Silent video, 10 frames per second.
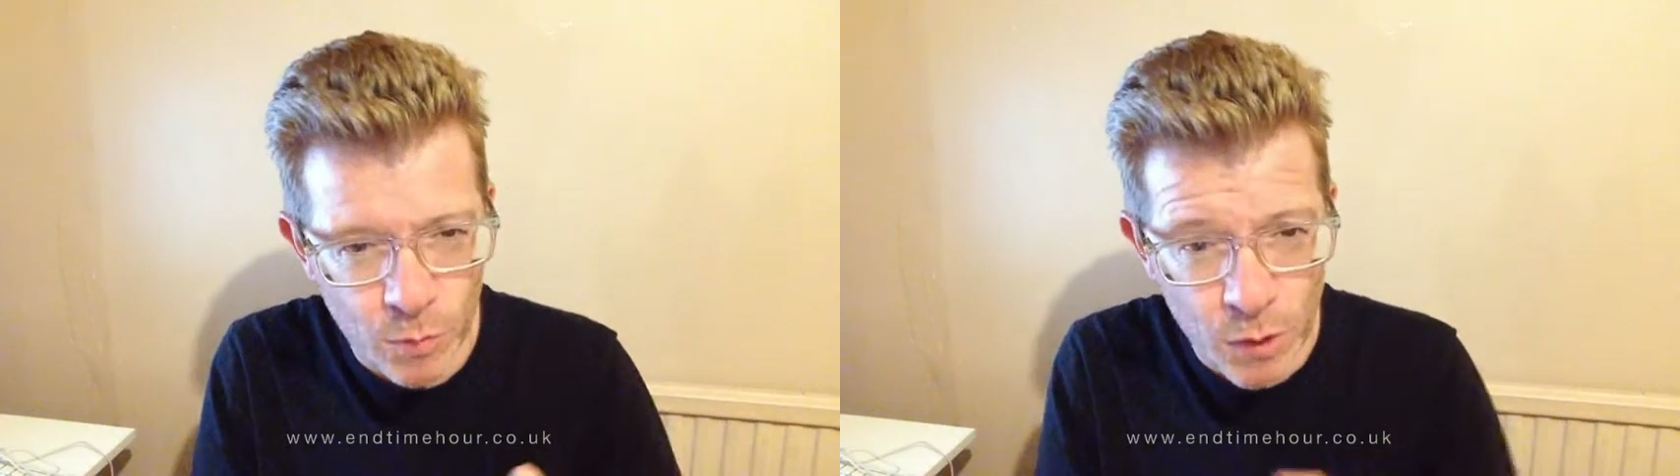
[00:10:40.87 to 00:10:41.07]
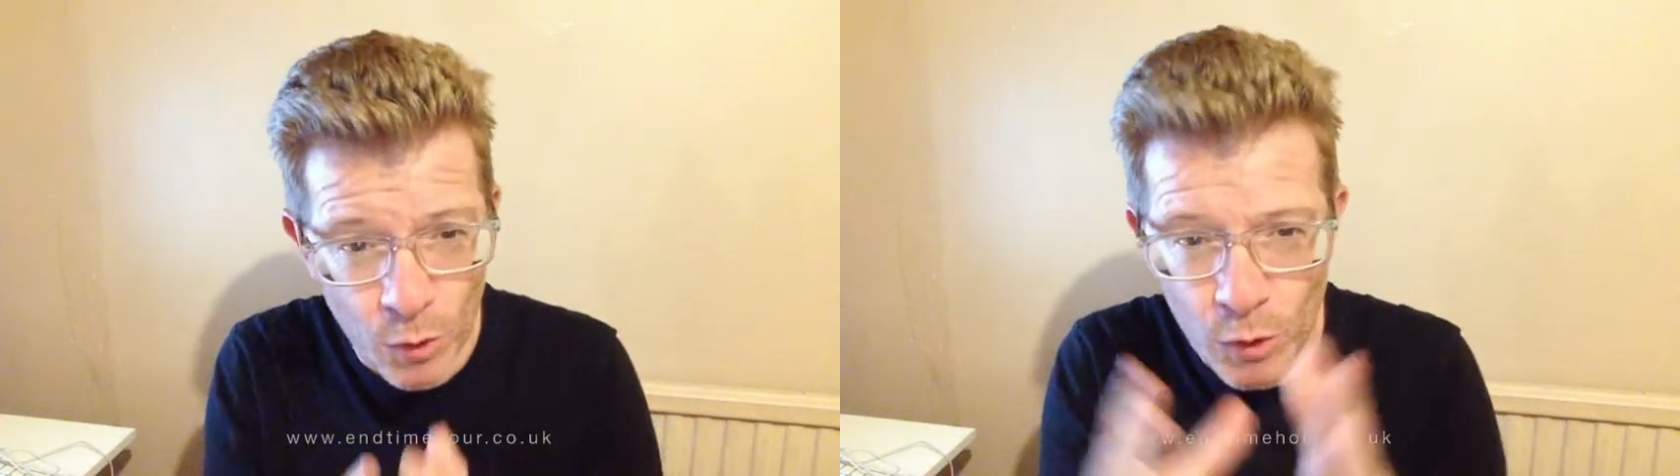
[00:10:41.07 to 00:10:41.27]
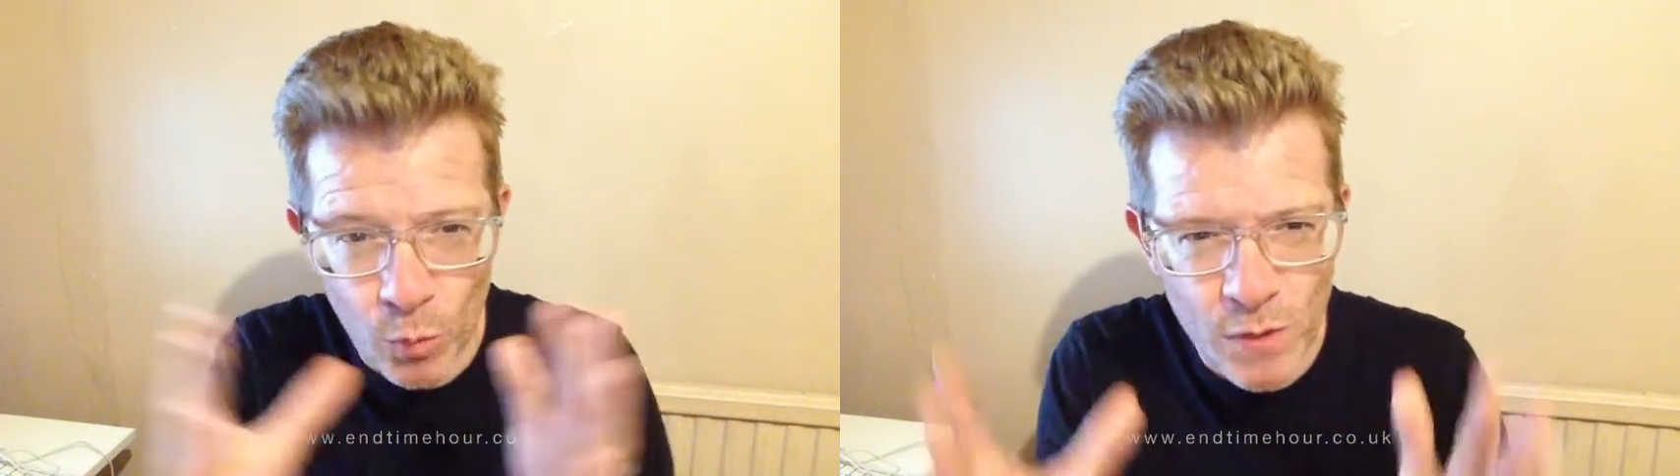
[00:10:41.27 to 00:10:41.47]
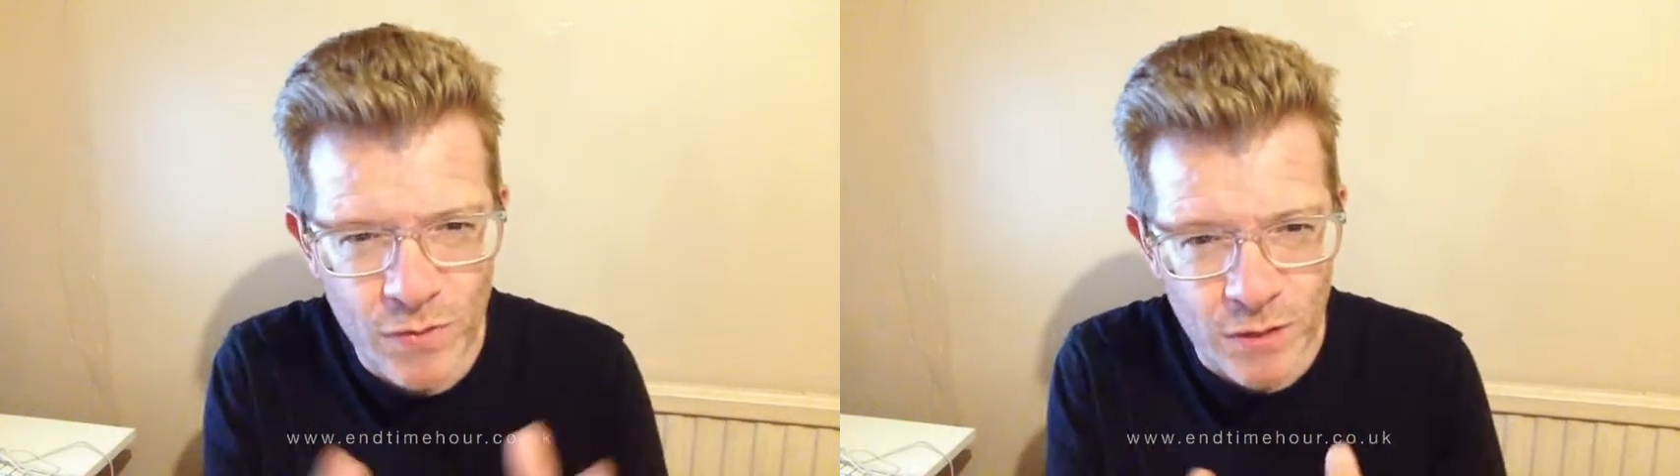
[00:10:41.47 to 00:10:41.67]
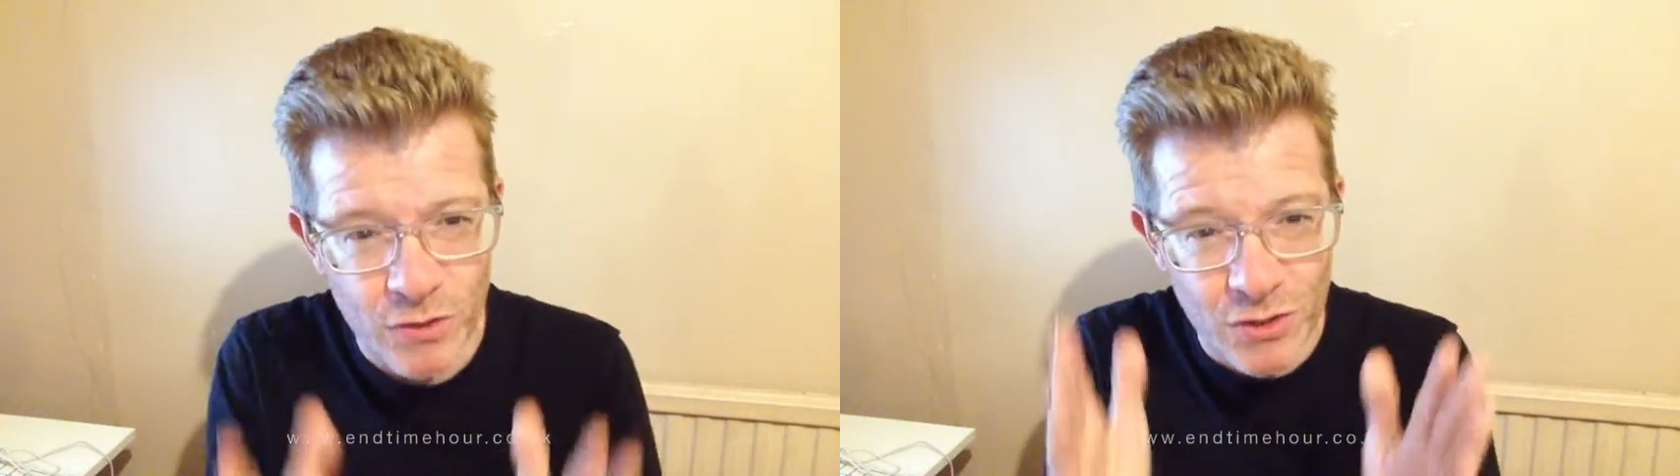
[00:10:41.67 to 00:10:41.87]
We're not going to win
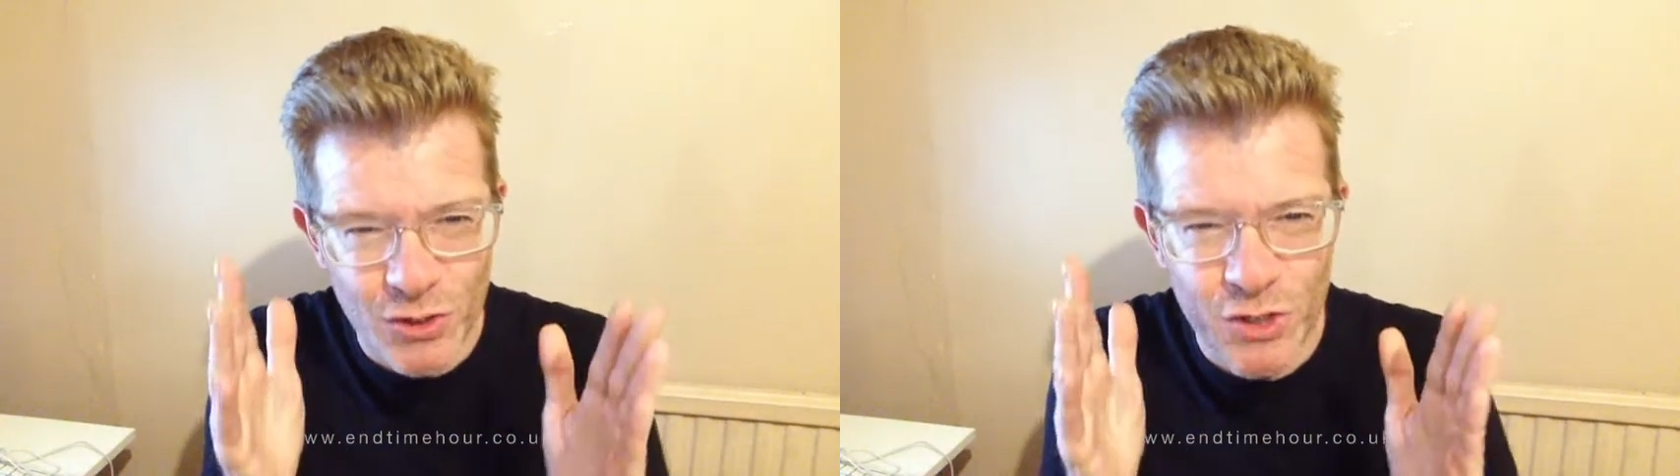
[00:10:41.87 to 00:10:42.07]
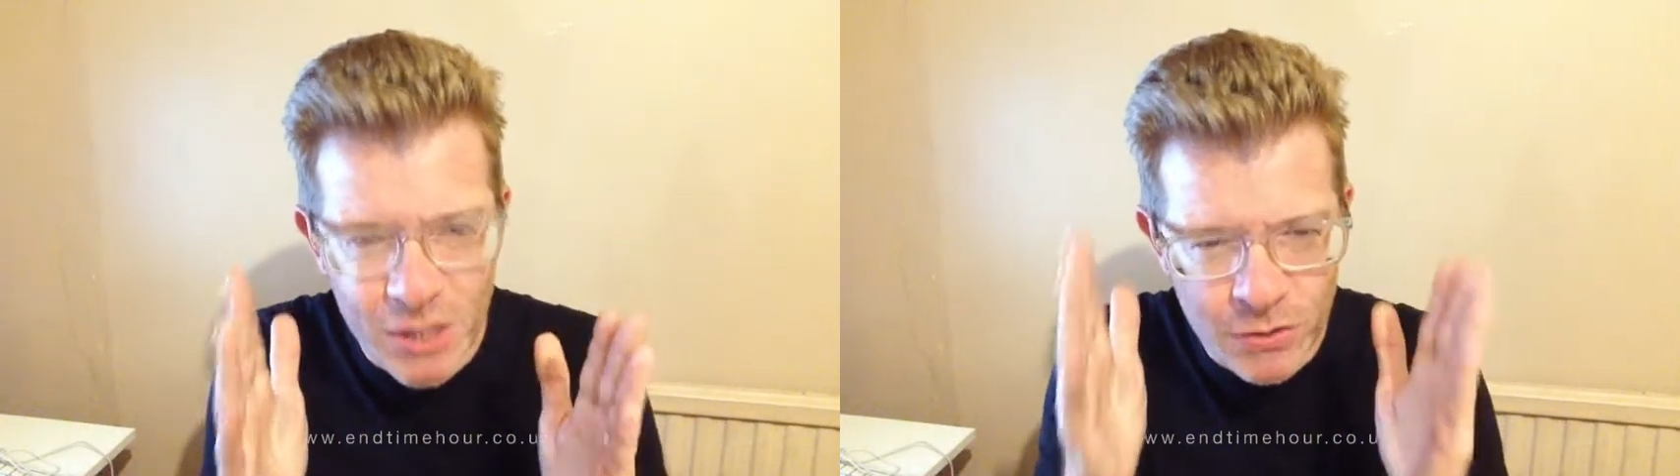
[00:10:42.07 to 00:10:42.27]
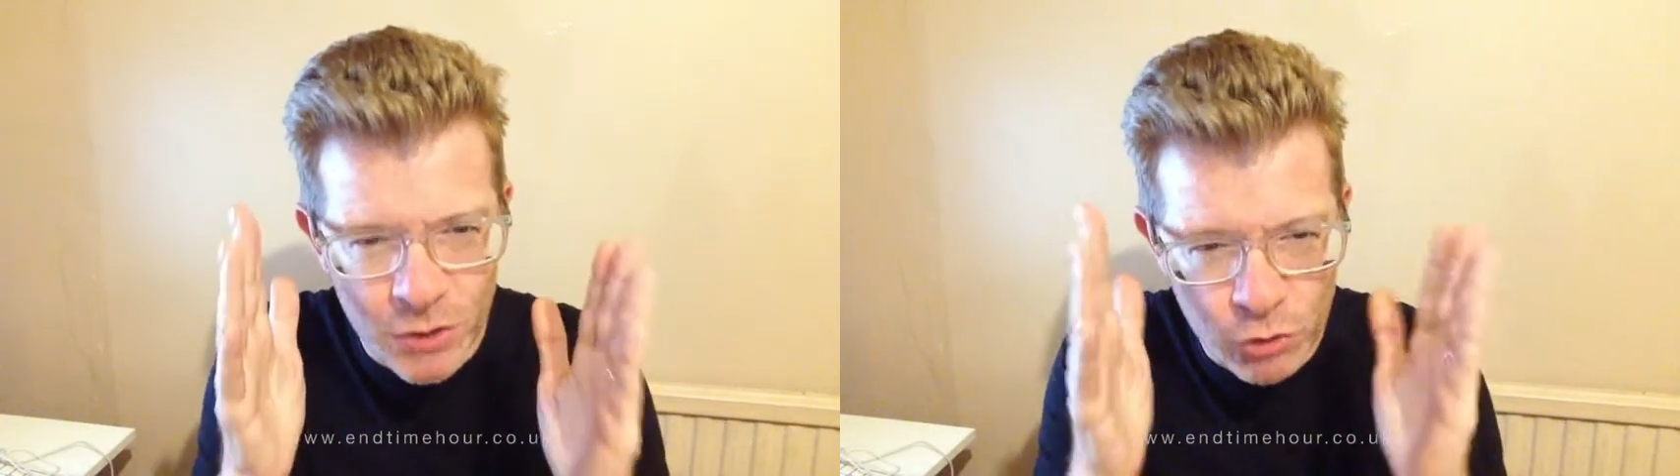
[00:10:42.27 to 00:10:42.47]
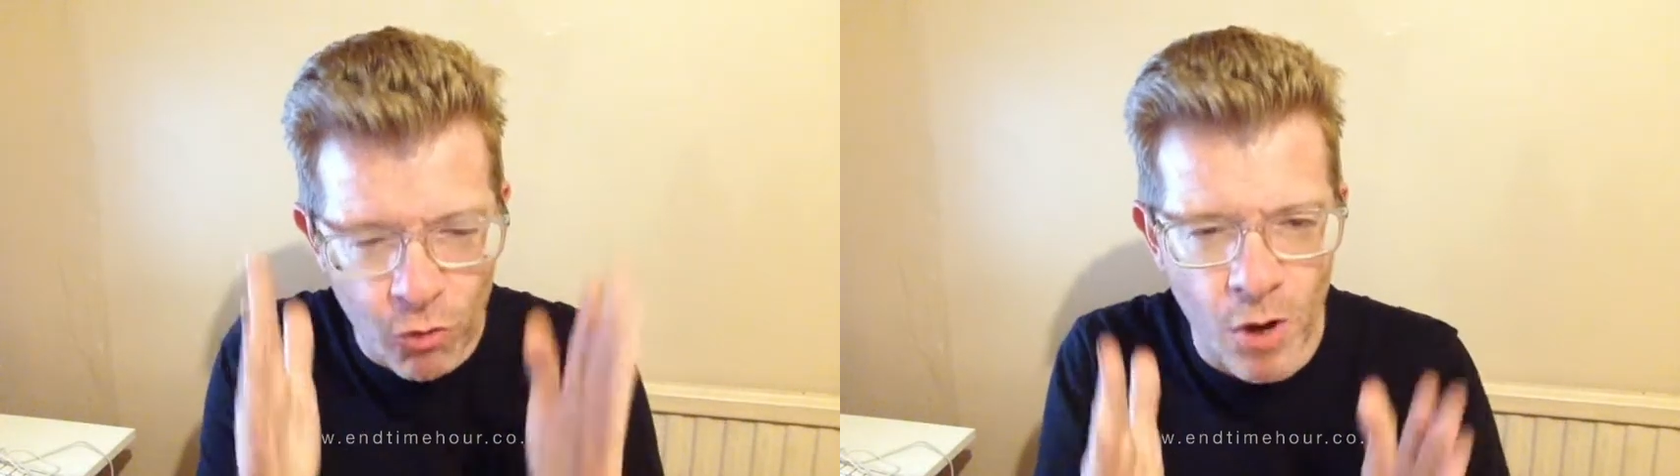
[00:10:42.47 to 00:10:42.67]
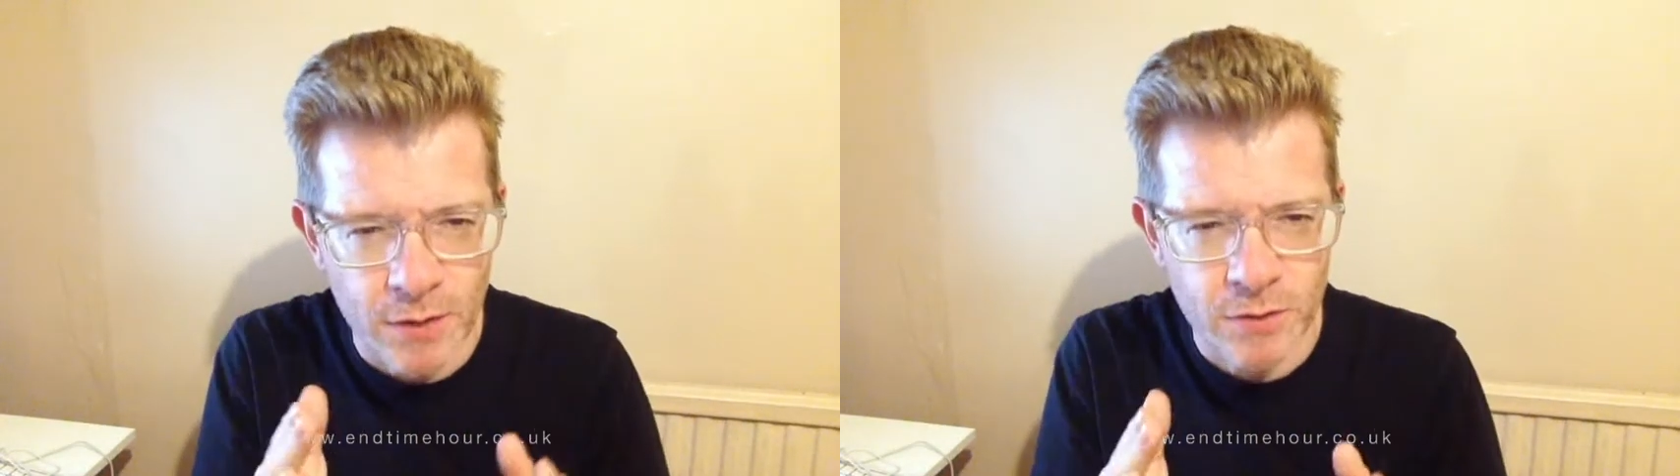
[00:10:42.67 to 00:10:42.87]
this. It's Jesus
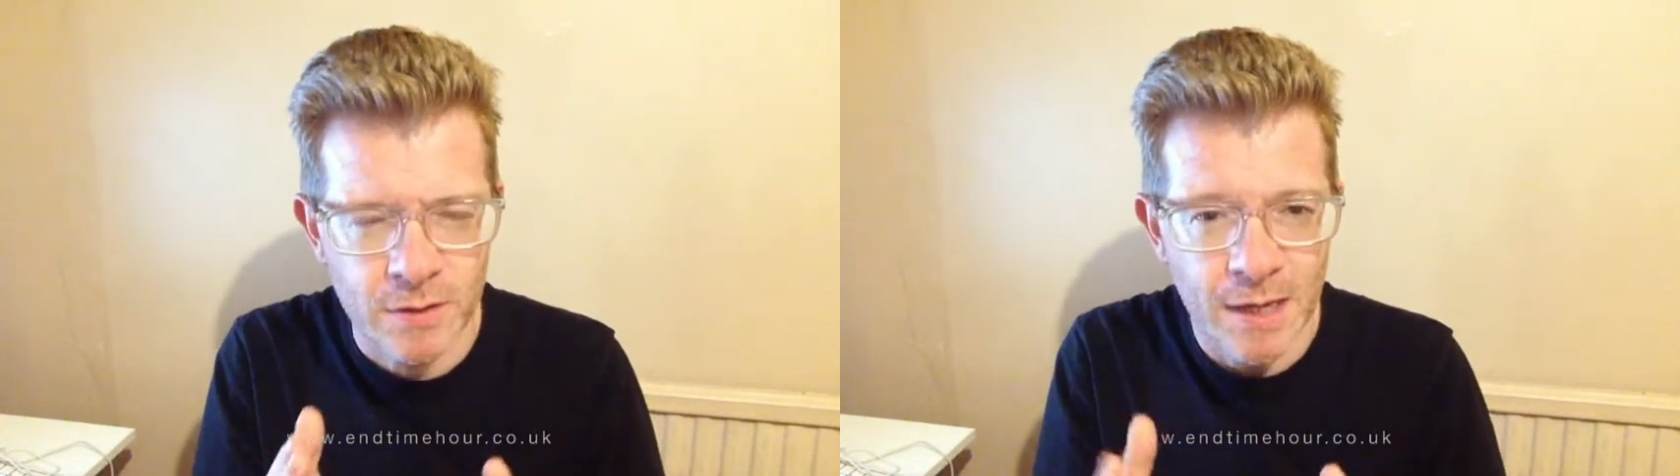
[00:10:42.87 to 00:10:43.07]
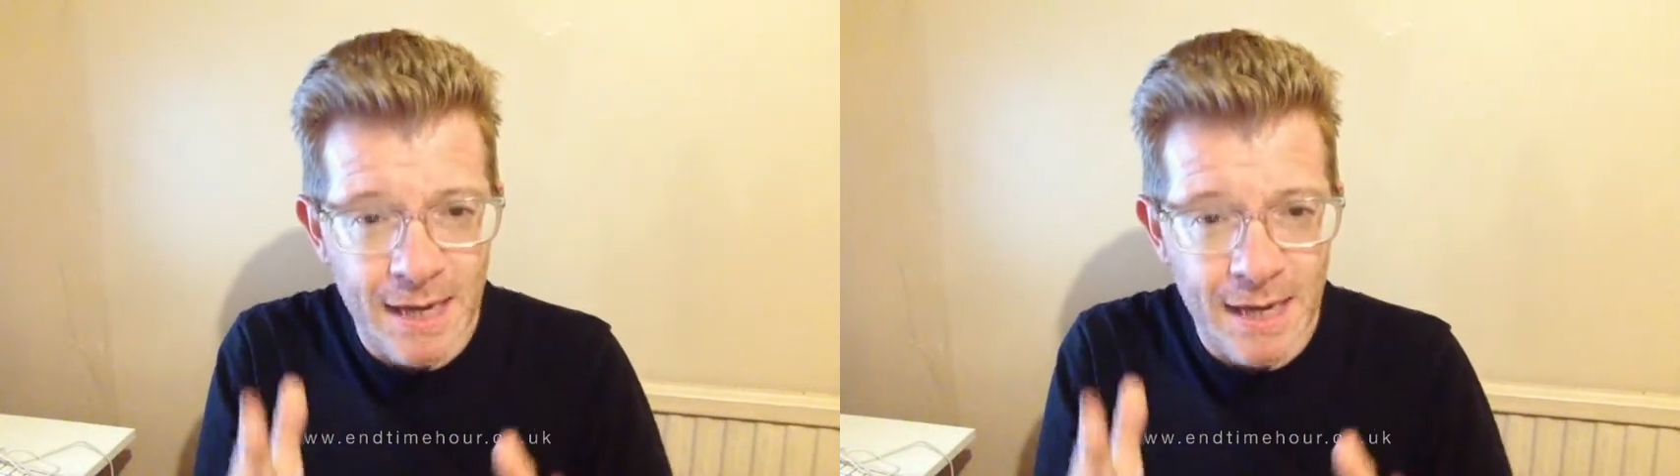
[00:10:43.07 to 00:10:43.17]
Christ.